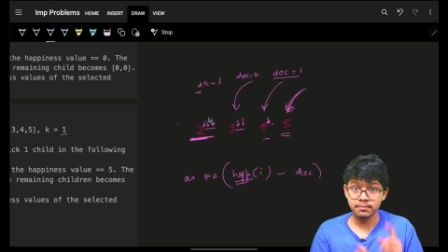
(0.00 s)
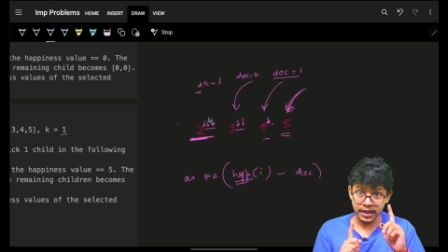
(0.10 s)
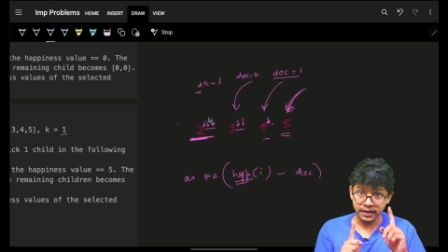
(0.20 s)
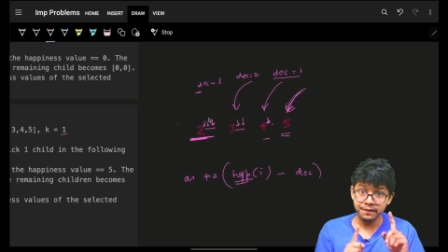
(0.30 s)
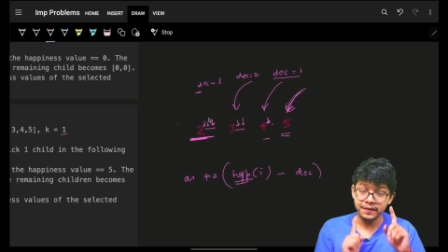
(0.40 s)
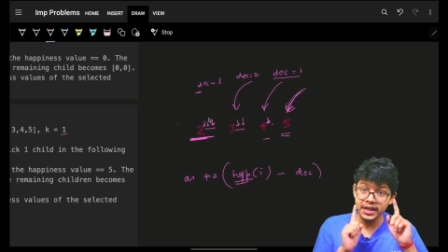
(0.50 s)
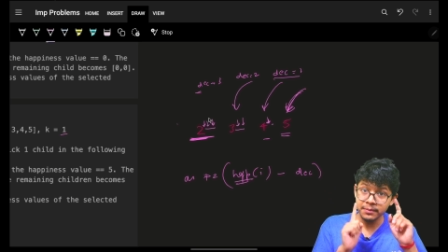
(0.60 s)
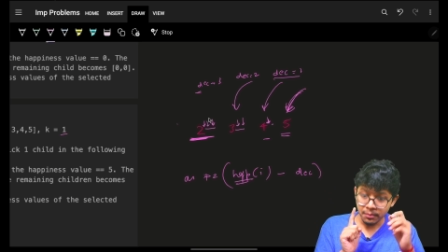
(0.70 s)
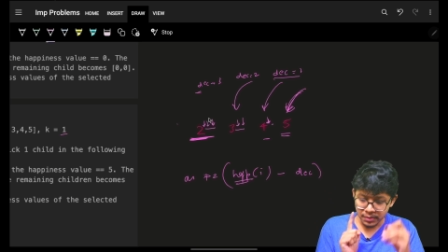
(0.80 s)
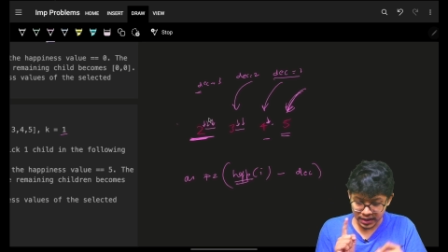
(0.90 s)
But we
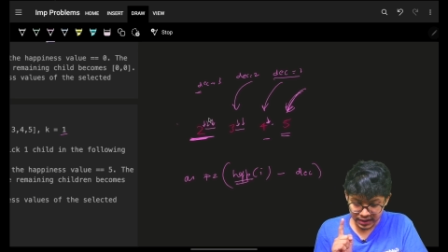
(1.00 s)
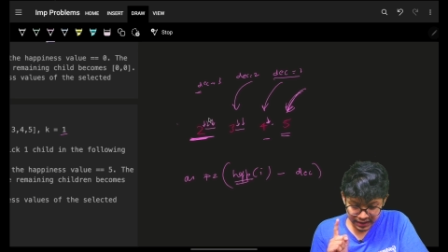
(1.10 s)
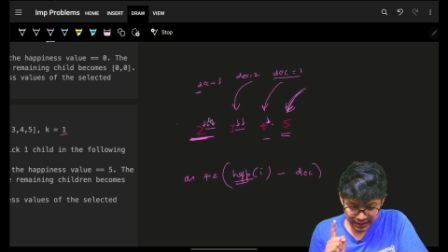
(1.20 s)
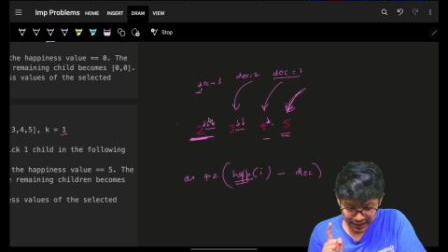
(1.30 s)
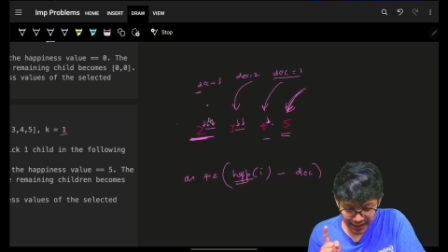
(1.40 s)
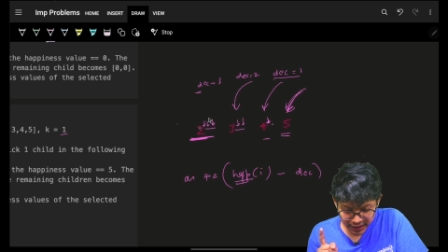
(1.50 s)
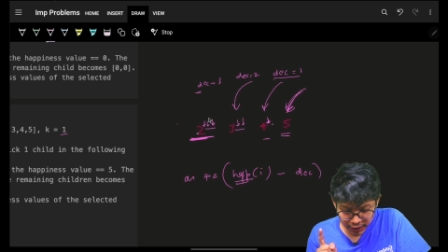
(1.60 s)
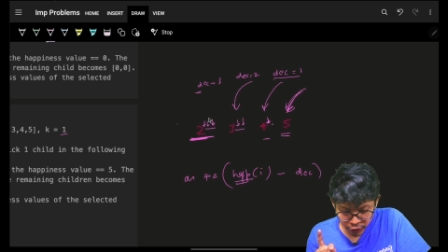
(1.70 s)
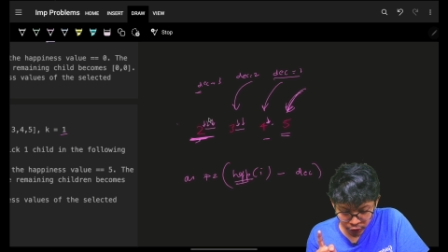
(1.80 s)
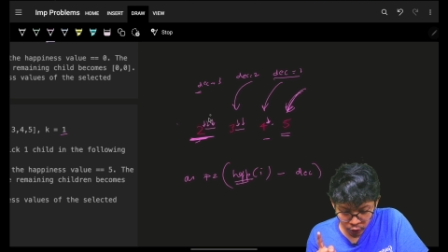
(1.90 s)
remembered that
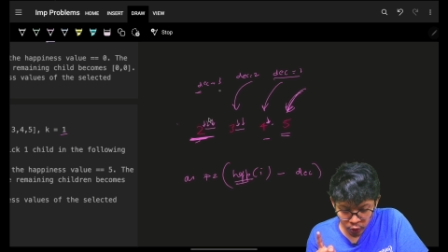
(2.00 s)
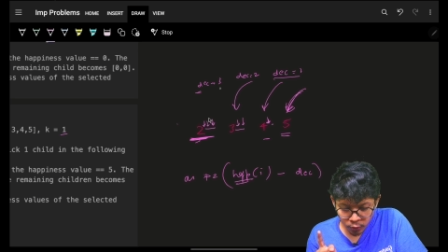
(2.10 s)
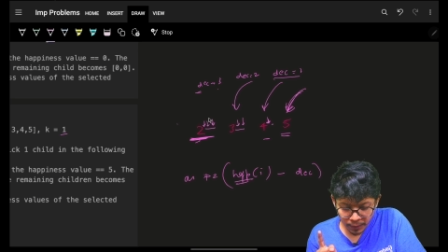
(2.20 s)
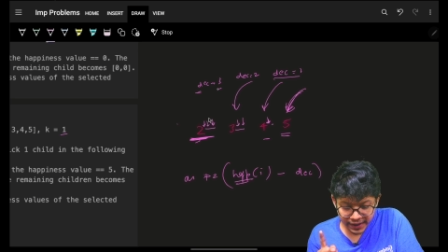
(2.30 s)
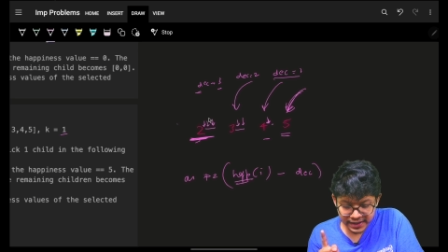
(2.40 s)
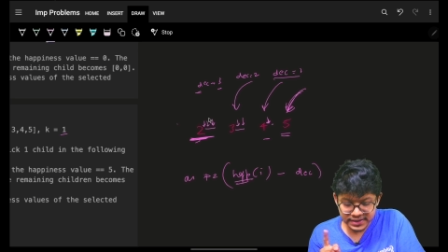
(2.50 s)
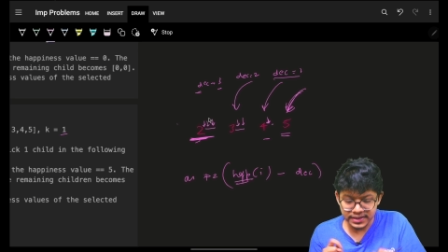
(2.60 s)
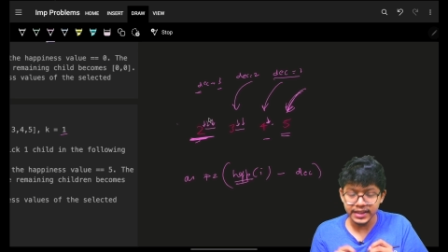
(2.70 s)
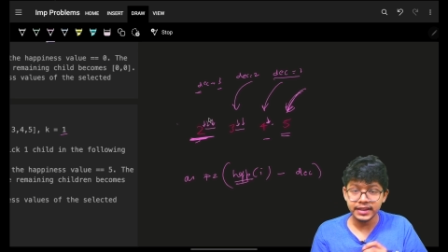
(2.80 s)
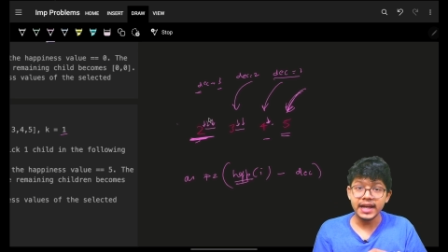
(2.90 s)
2 minus
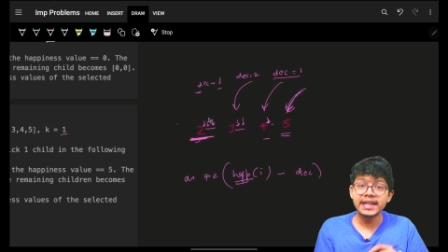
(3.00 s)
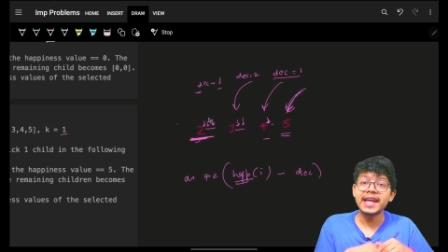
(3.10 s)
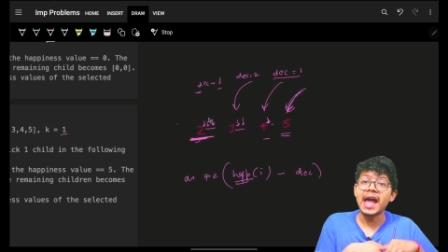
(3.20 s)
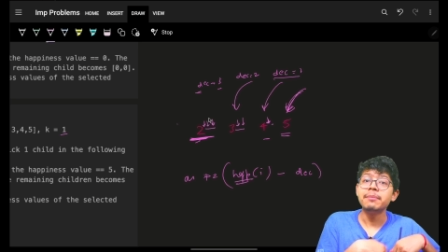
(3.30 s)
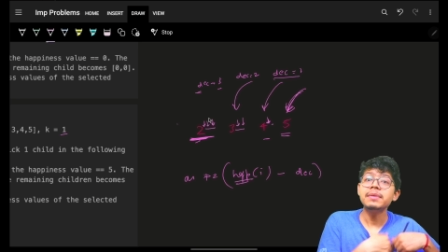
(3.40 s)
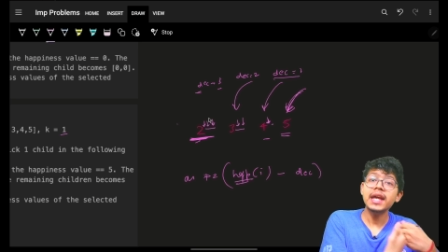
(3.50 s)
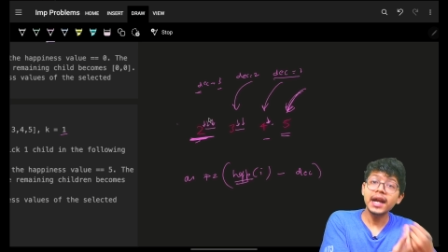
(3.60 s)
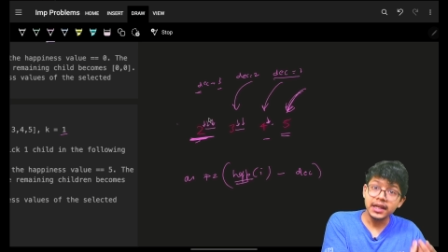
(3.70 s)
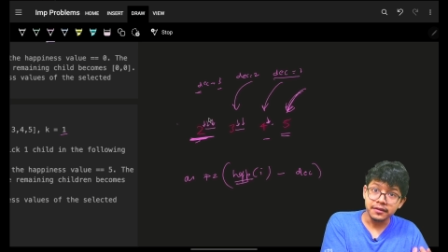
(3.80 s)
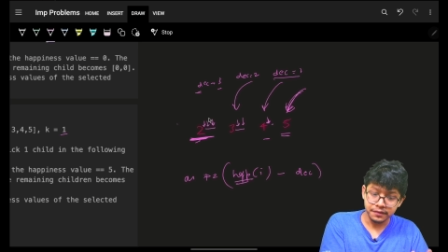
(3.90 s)
3, it can be
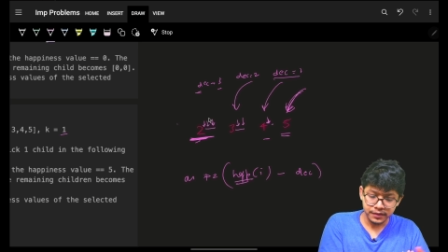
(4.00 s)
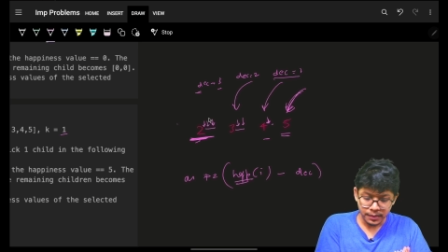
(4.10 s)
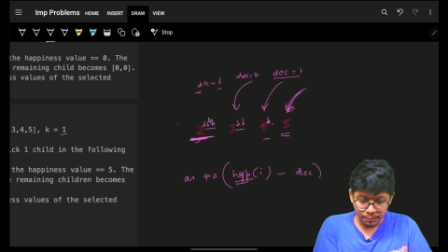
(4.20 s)
negative,